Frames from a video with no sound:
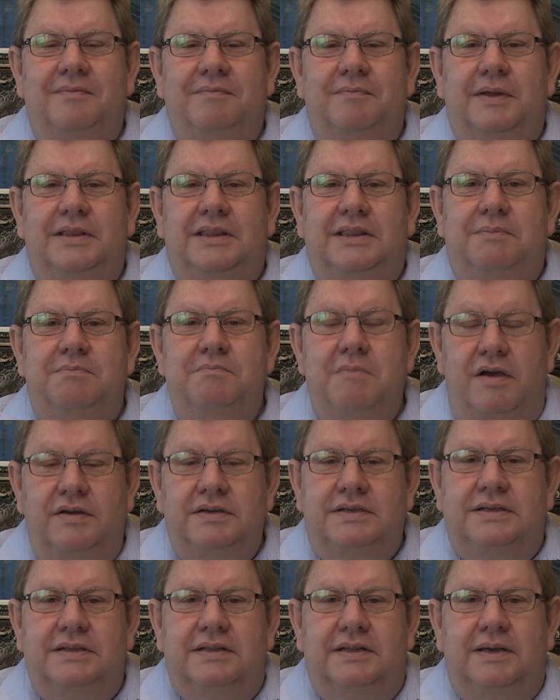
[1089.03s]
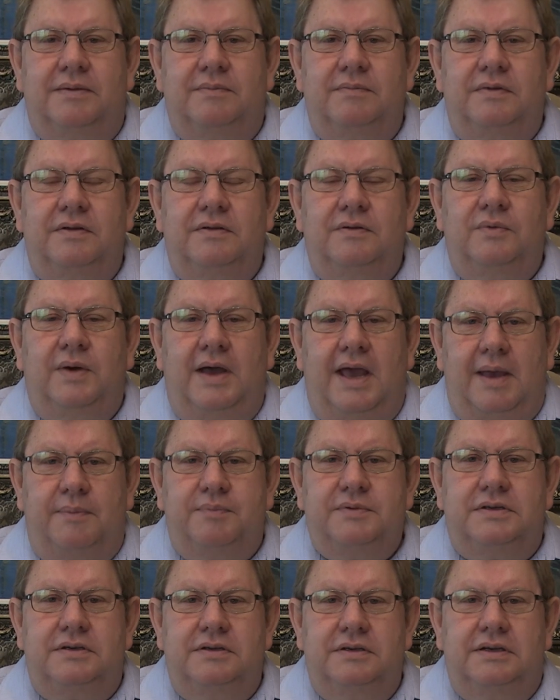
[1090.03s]
But most of them were
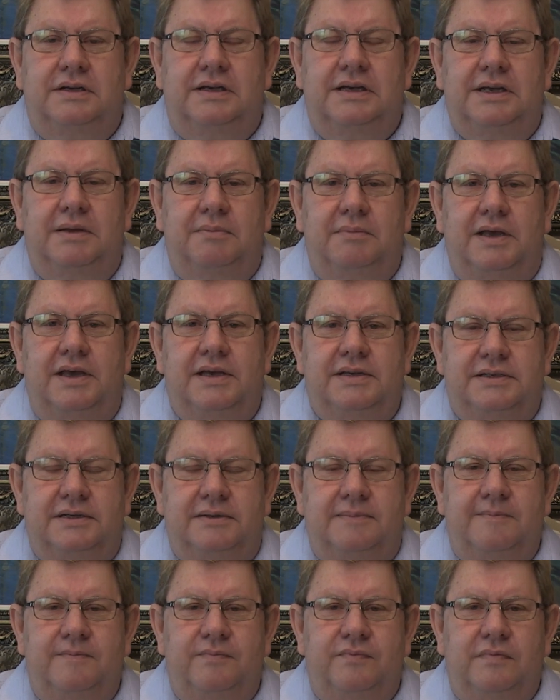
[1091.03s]
absolutely amazing.